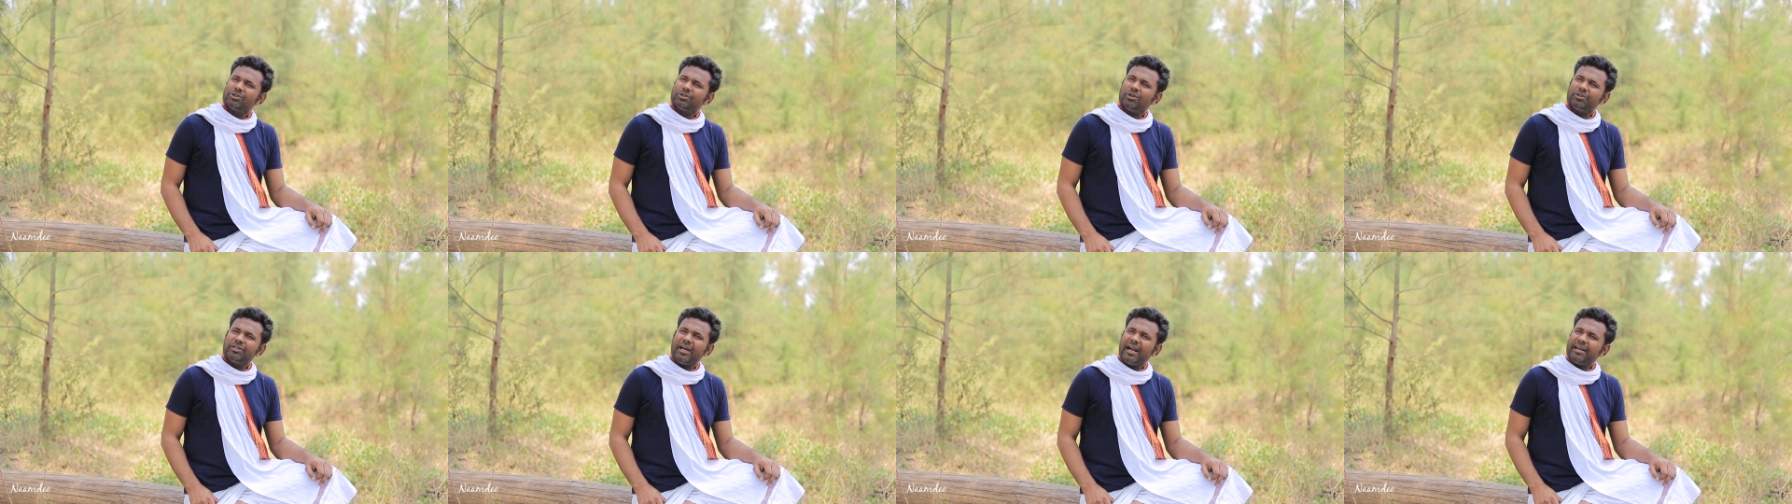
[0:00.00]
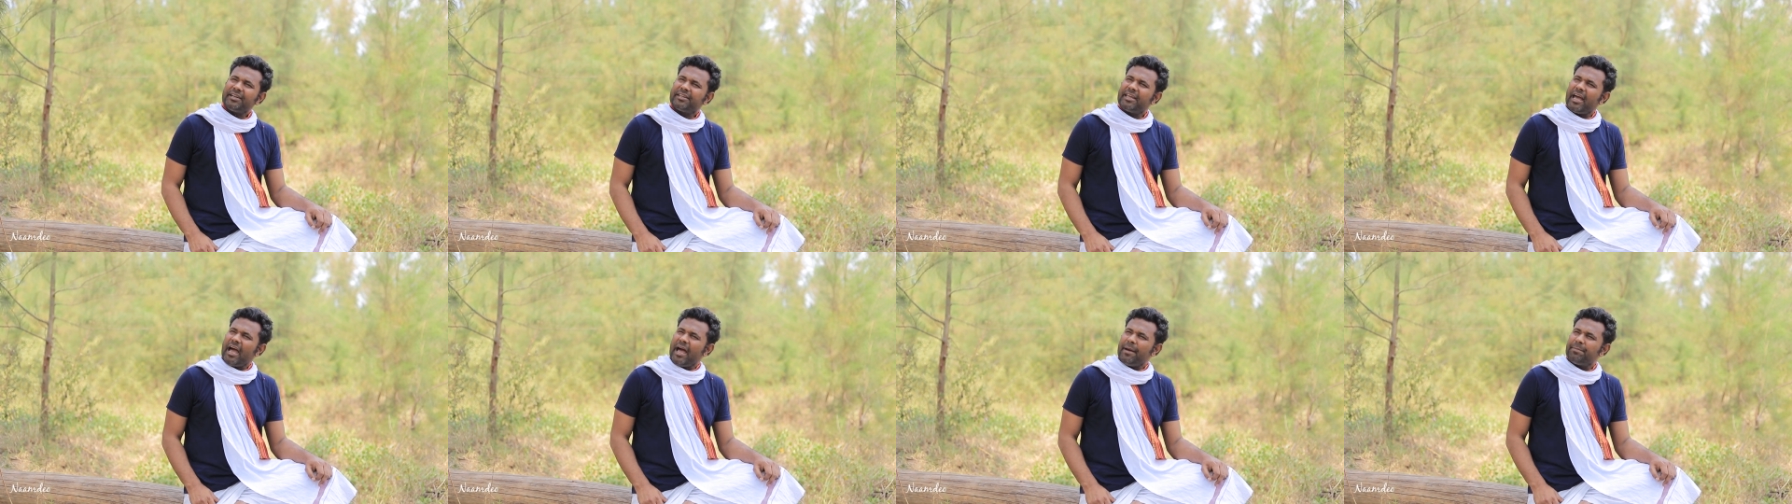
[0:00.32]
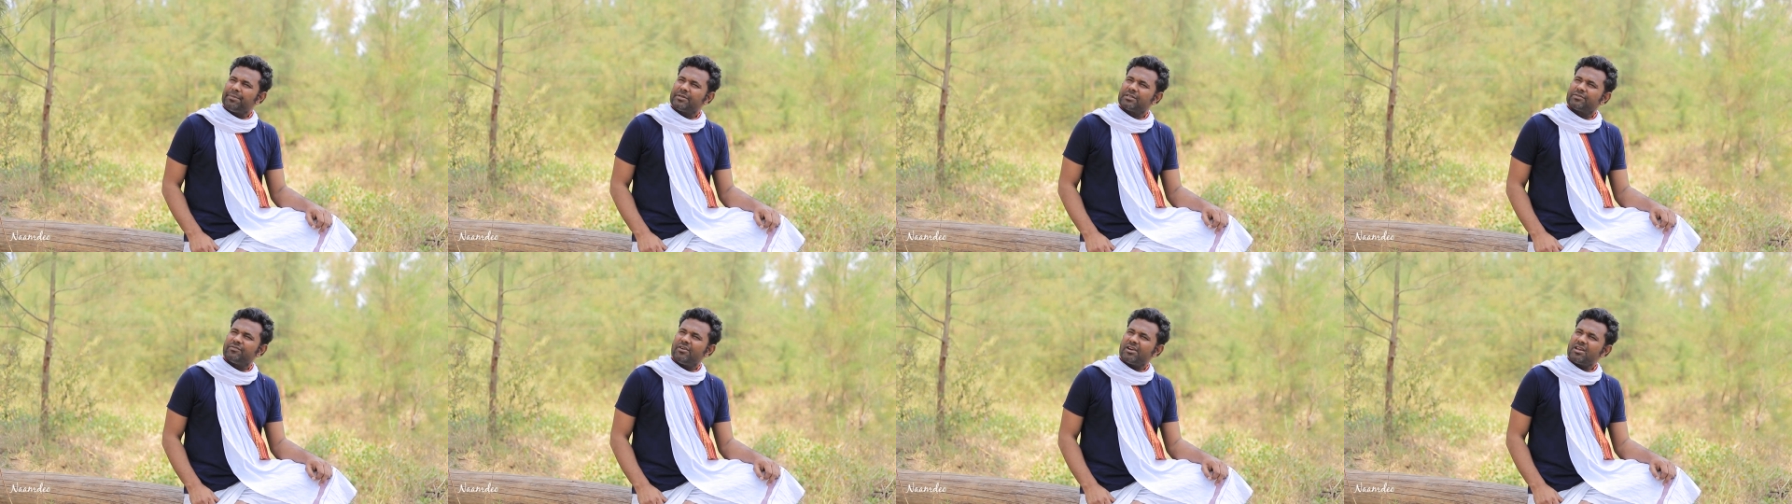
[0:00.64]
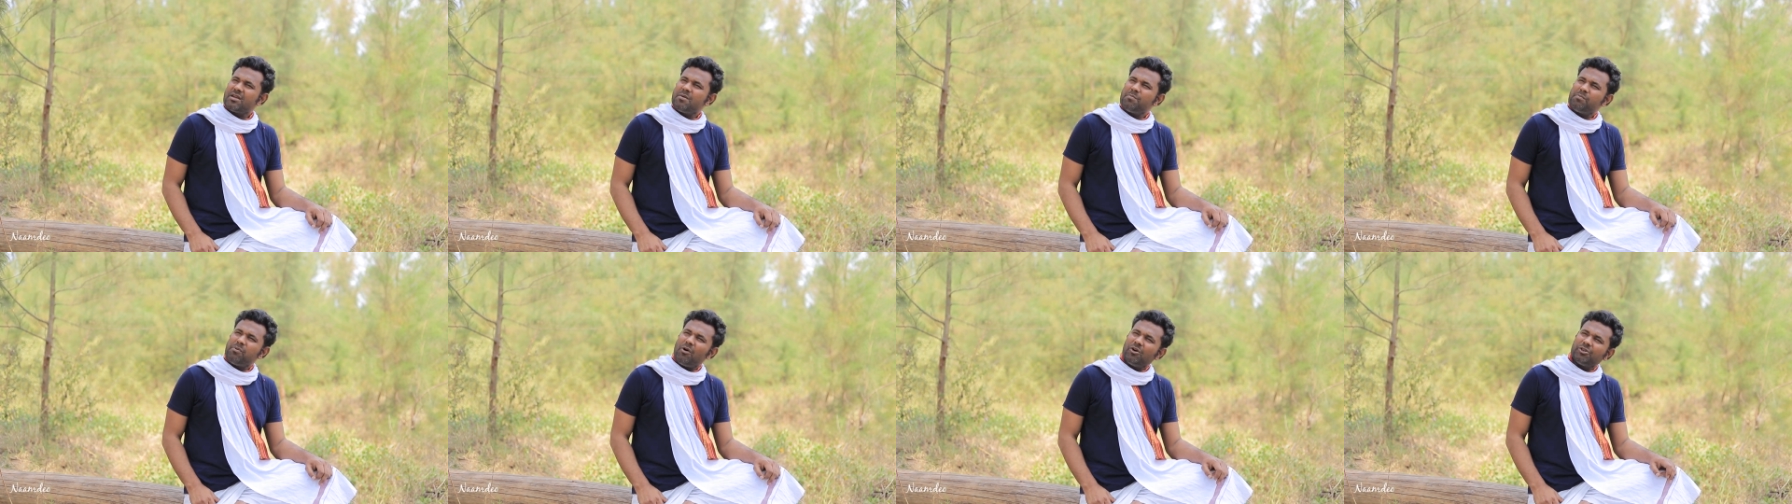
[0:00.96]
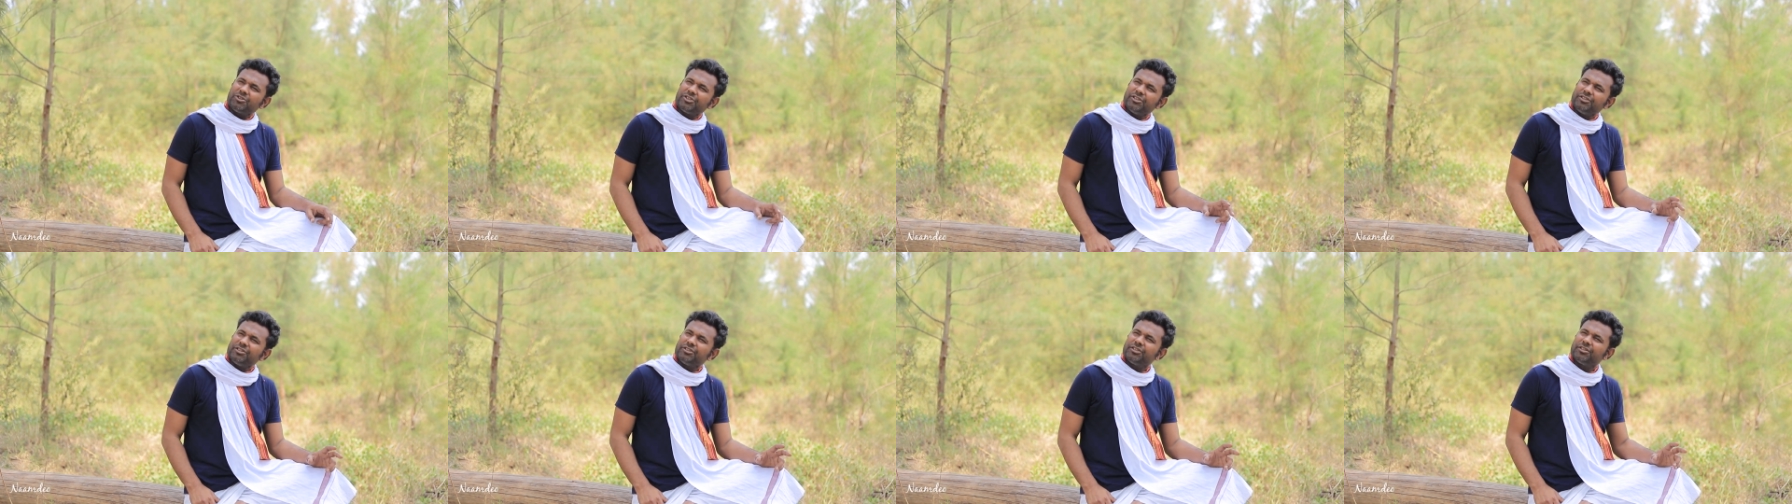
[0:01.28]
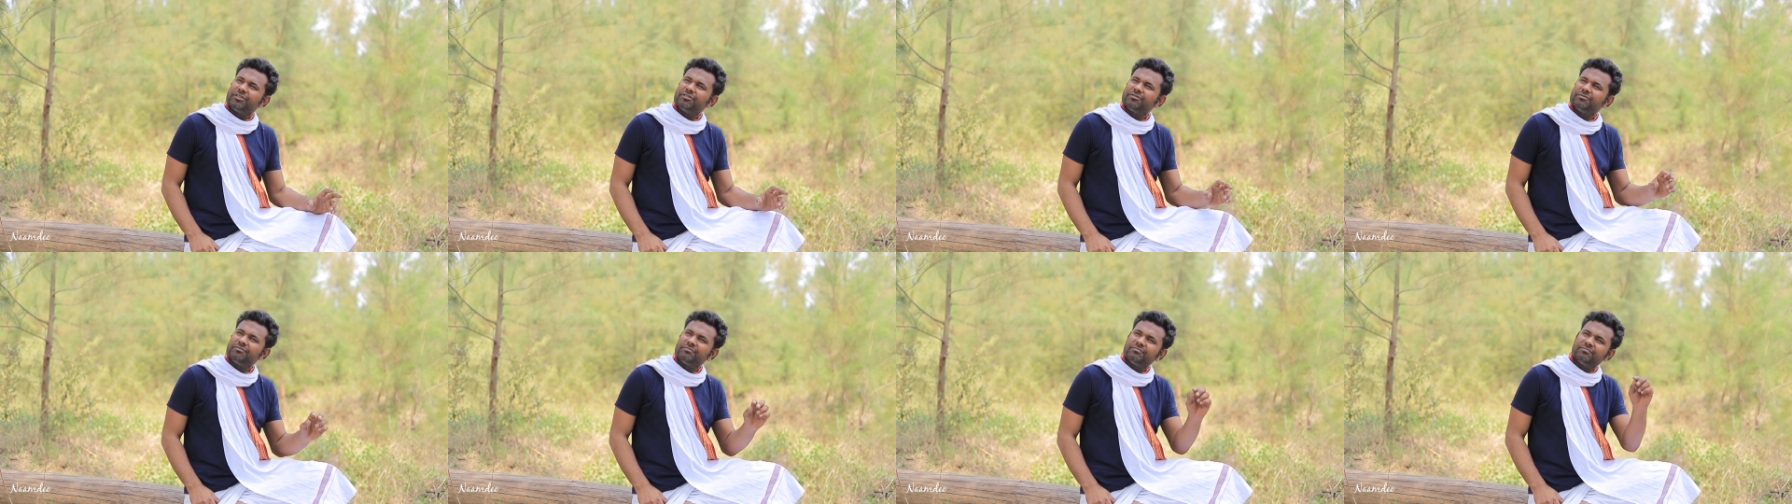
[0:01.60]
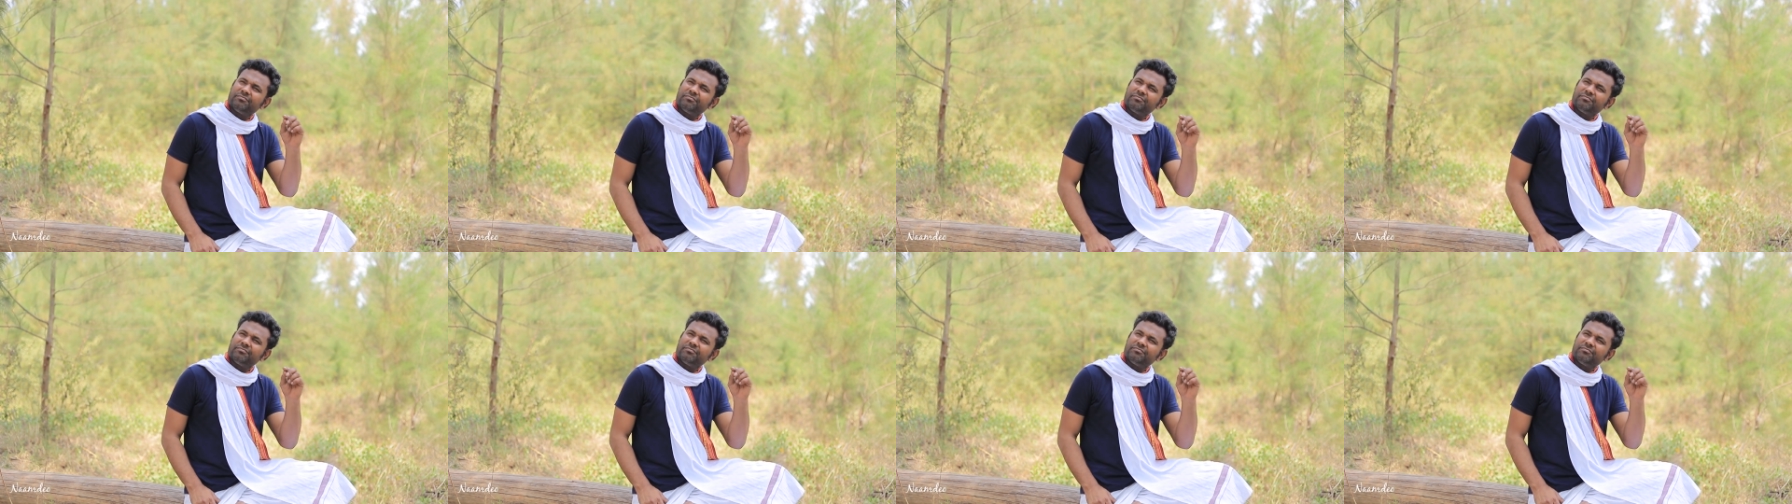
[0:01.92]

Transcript: So that gap is very important.